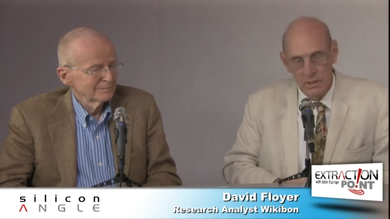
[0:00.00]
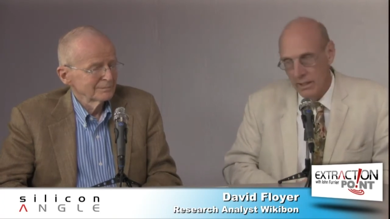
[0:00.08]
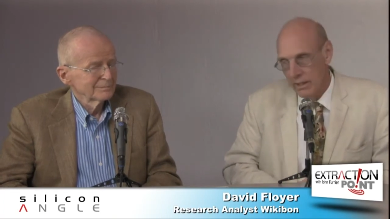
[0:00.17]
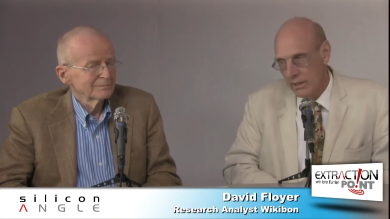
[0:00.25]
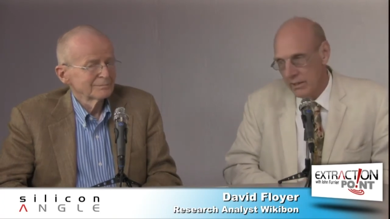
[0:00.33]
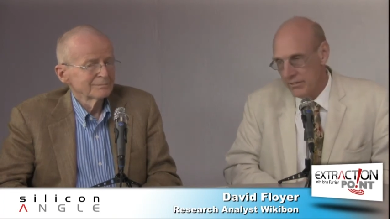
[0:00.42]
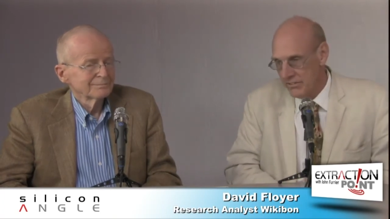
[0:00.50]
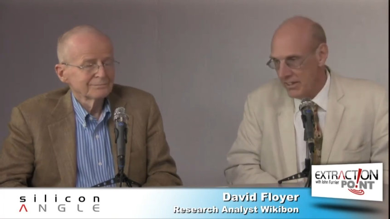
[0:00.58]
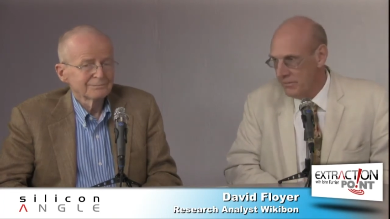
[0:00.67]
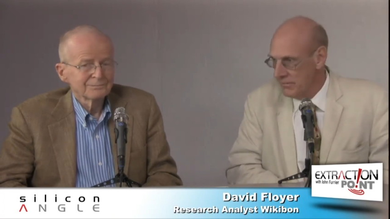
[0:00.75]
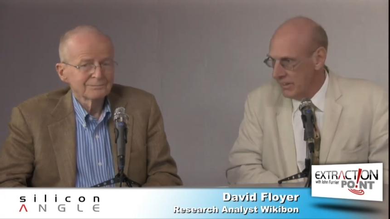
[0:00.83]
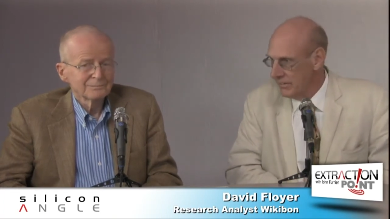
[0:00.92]
Speaker 1: uh,
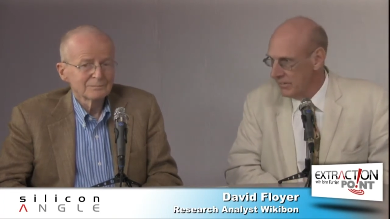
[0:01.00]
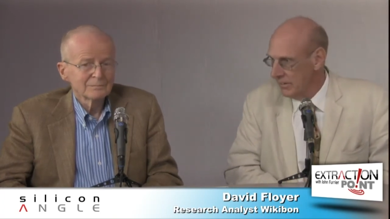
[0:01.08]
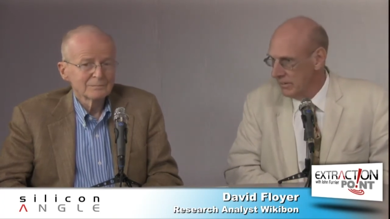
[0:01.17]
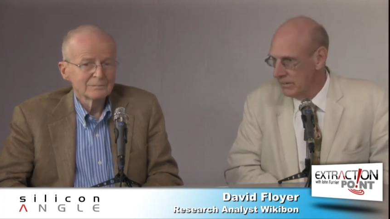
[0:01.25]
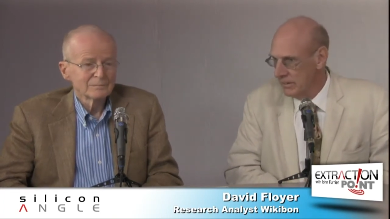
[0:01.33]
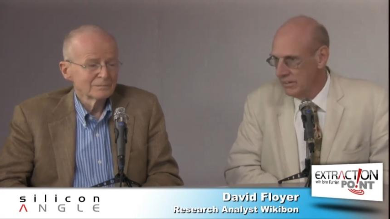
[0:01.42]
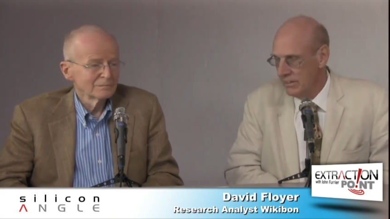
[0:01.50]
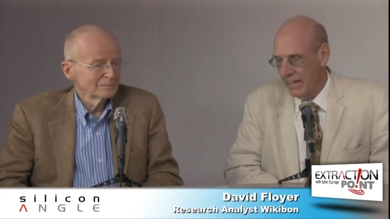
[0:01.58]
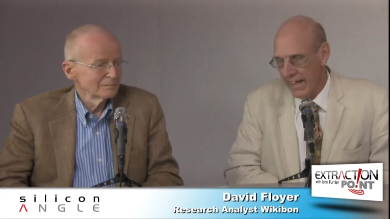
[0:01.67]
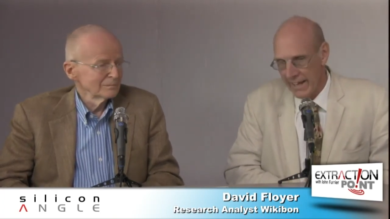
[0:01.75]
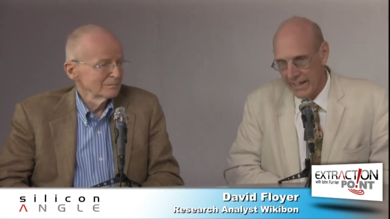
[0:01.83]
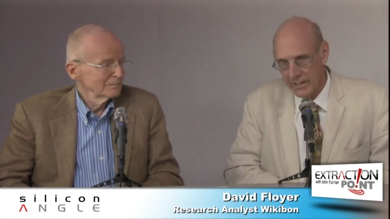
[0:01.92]
safe data
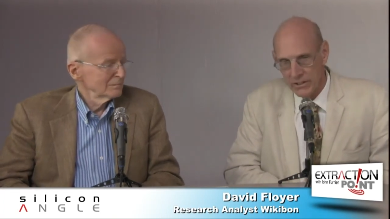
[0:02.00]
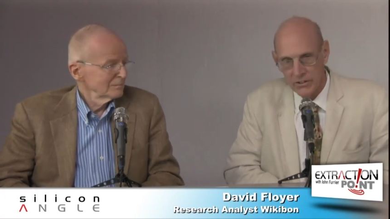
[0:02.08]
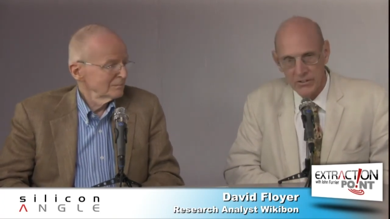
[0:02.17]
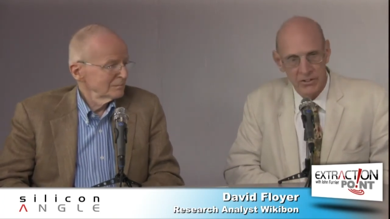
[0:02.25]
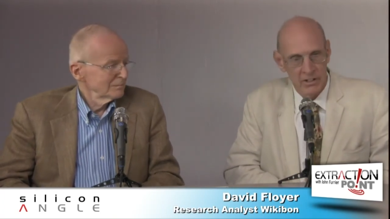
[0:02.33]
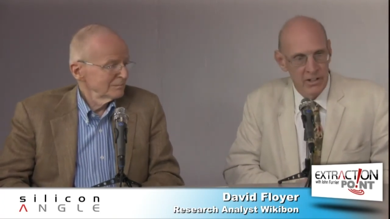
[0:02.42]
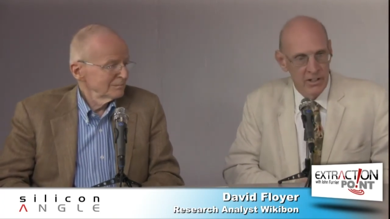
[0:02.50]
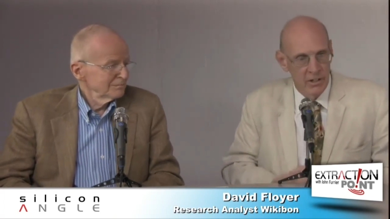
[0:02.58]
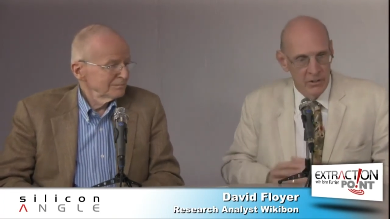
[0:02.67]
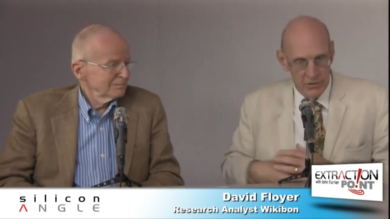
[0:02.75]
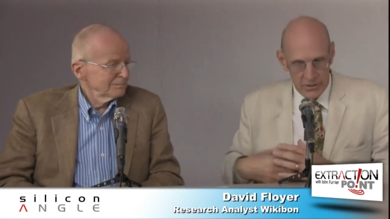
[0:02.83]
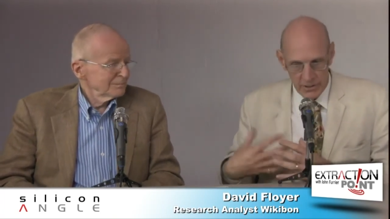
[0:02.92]
and
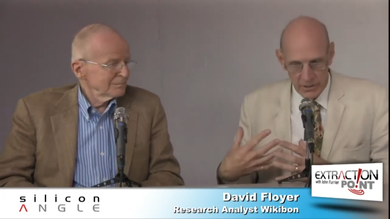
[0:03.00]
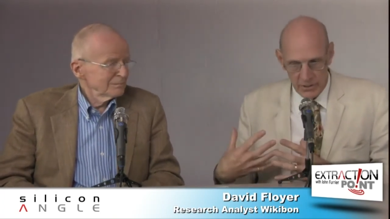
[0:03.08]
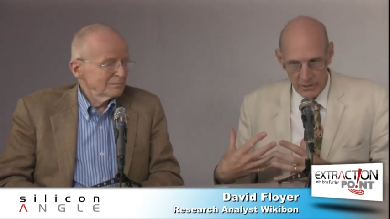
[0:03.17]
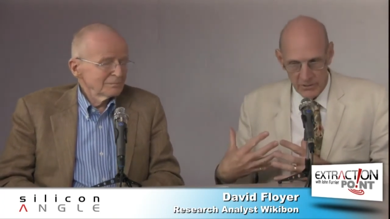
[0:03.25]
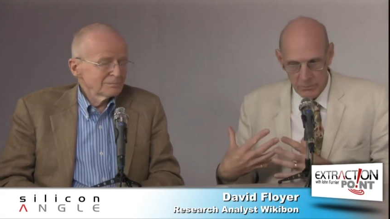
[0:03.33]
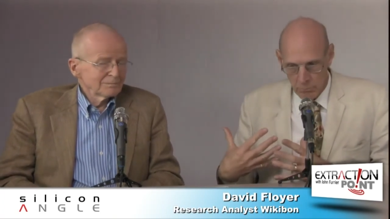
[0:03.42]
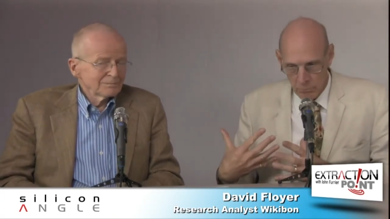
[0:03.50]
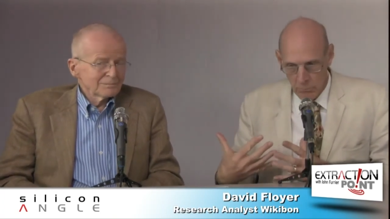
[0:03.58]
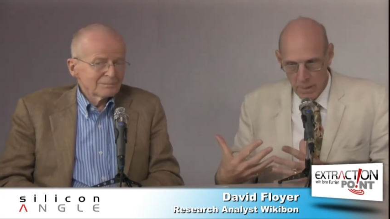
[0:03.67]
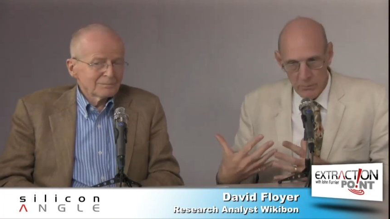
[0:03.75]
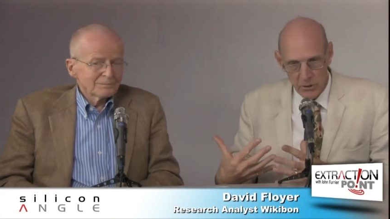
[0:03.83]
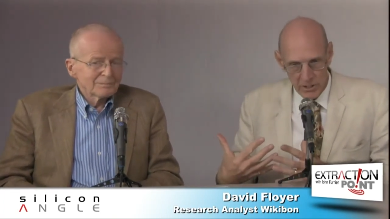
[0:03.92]
the
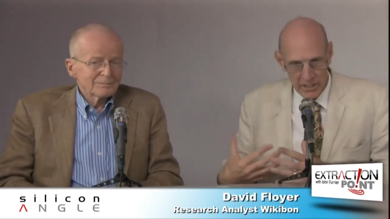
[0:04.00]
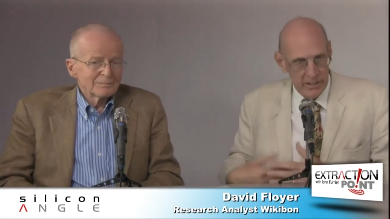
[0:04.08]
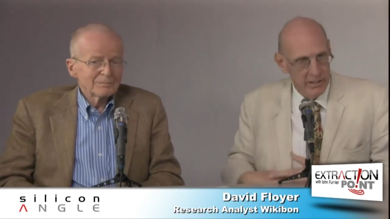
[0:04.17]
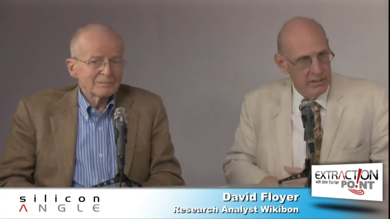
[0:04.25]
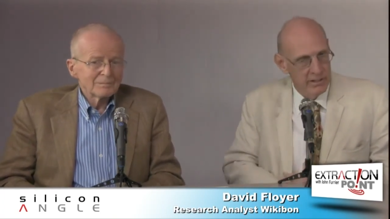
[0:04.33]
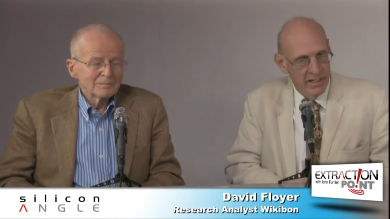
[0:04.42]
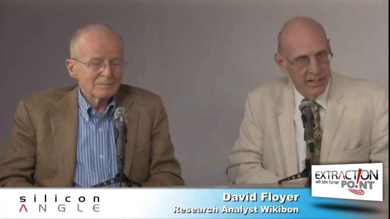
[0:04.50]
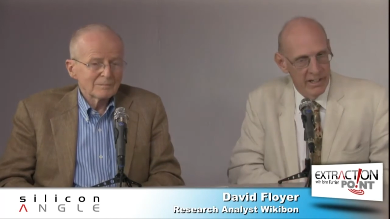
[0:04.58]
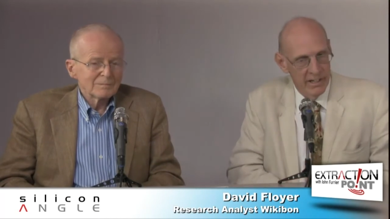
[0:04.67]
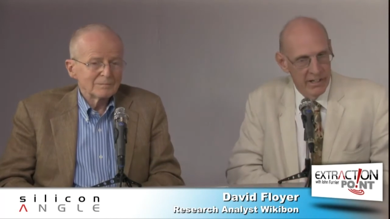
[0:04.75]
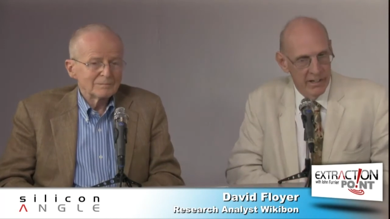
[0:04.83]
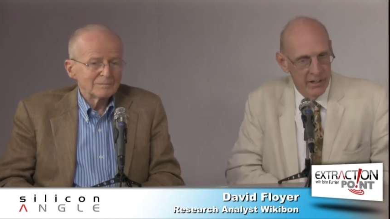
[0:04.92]
memory
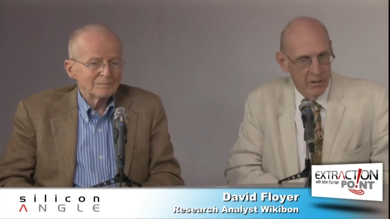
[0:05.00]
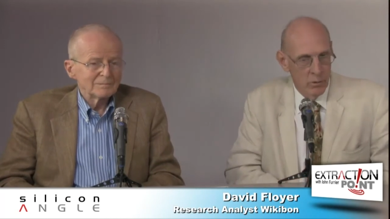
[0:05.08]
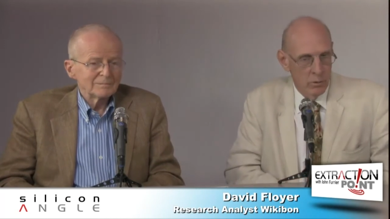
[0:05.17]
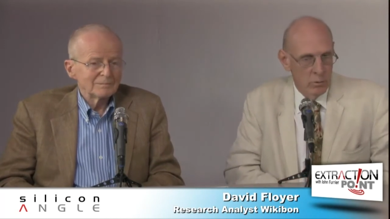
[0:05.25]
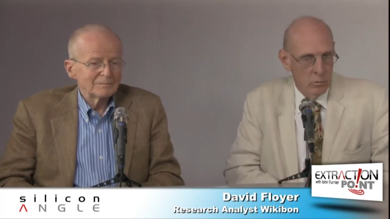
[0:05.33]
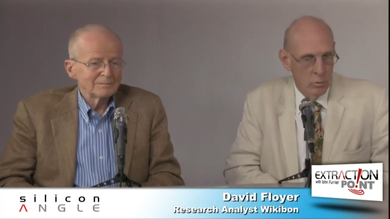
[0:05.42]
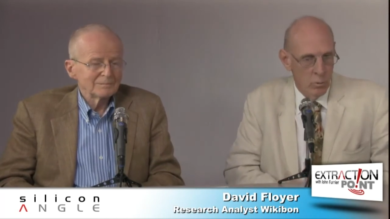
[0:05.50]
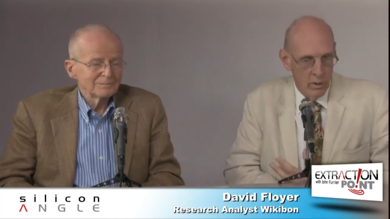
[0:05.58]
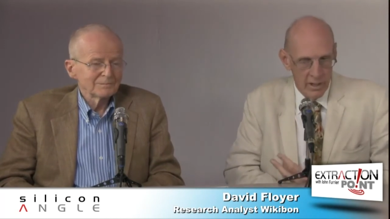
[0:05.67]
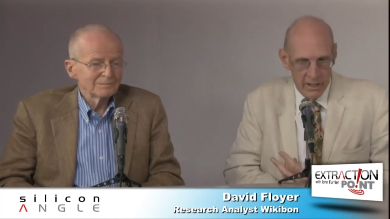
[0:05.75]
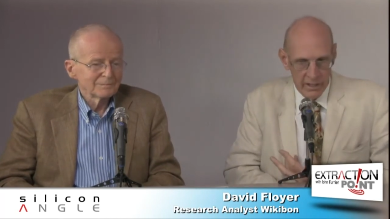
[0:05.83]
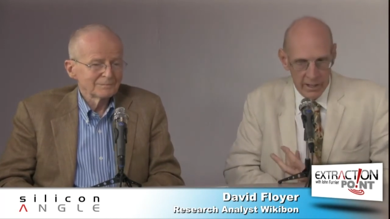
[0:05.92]
uh,
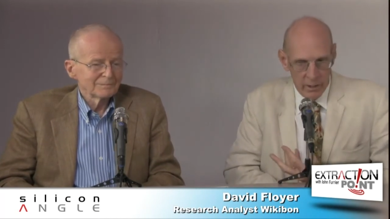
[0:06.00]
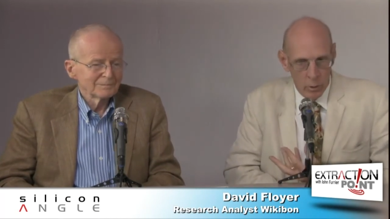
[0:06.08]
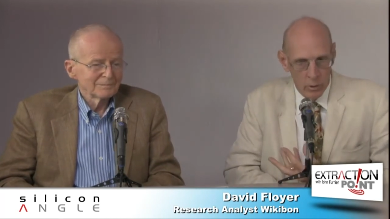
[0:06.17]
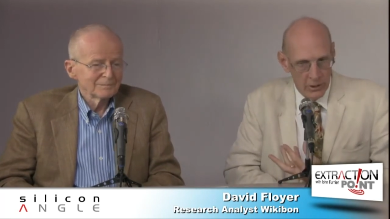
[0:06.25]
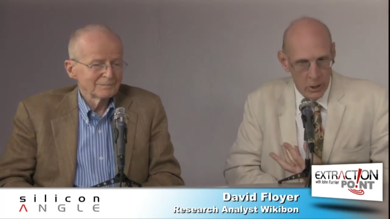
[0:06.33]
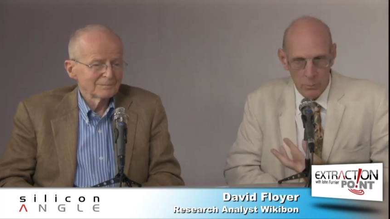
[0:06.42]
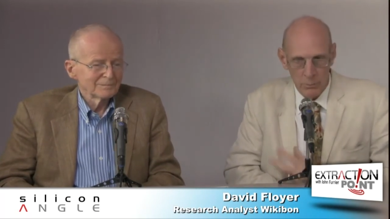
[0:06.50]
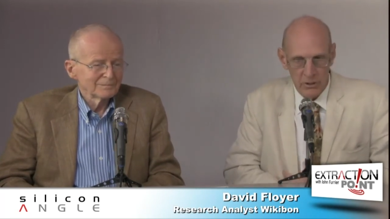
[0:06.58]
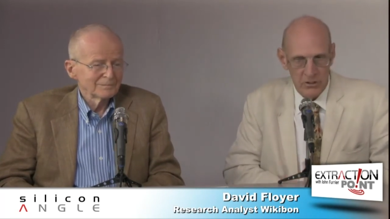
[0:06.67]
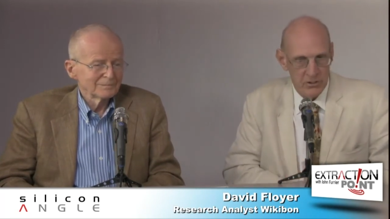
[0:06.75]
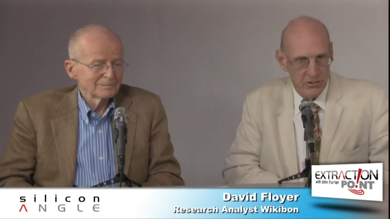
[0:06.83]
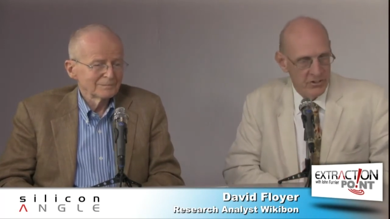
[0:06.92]
where all the
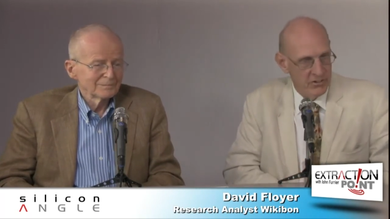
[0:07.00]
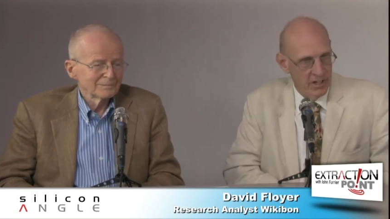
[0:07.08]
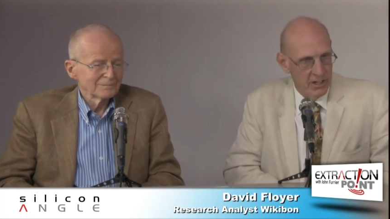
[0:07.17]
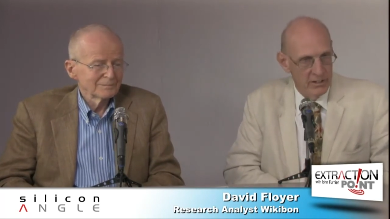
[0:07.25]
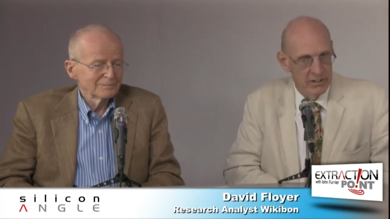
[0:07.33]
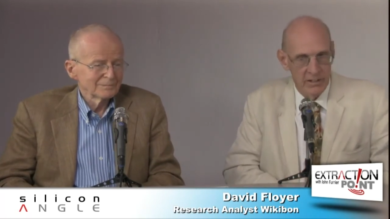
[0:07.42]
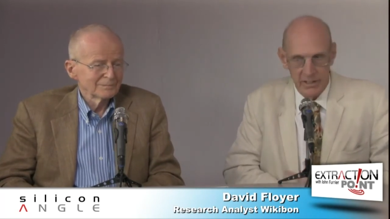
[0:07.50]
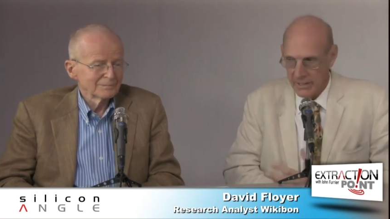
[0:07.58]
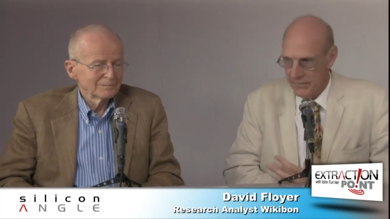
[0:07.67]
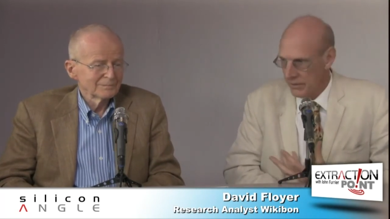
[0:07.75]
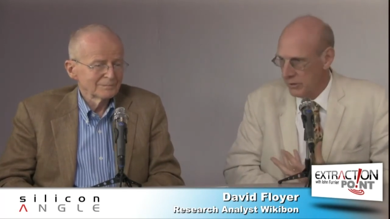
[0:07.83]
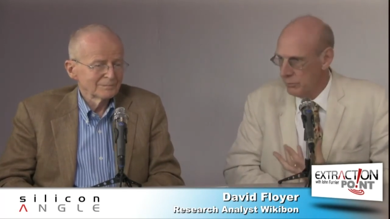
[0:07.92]
operations are done
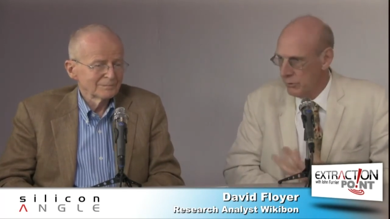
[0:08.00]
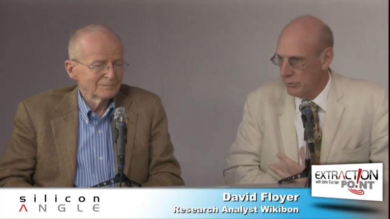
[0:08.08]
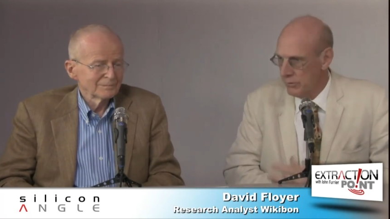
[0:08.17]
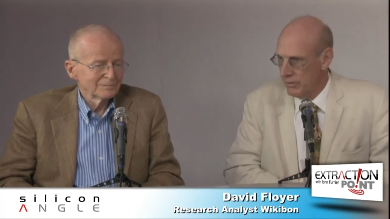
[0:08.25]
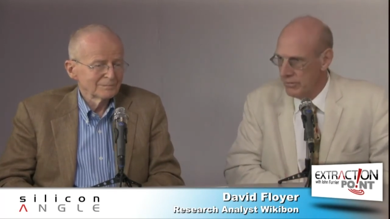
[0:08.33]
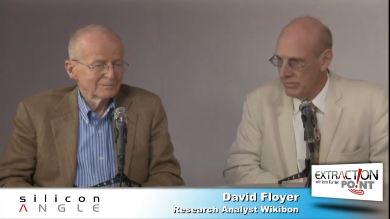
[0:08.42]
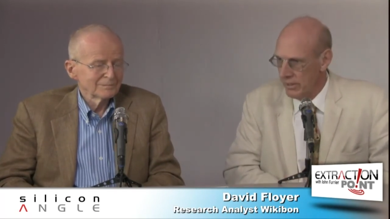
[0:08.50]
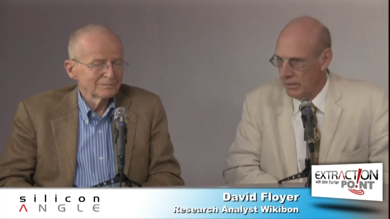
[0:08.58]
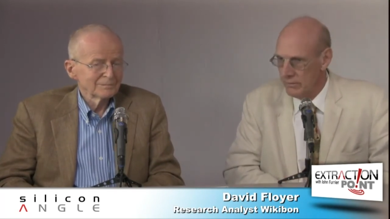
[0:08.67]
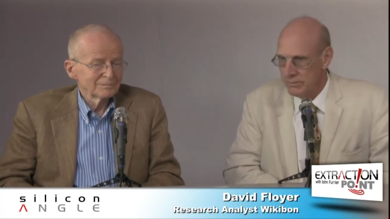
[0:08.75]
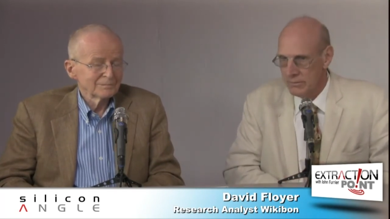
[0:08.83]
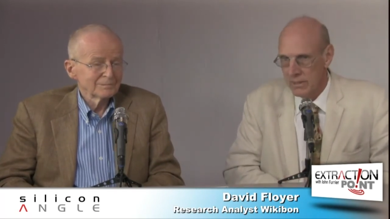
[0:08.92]
in the computer
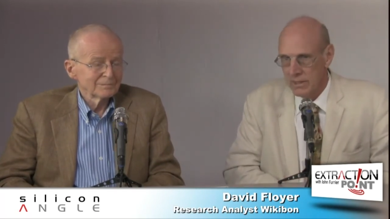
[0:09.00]
itself.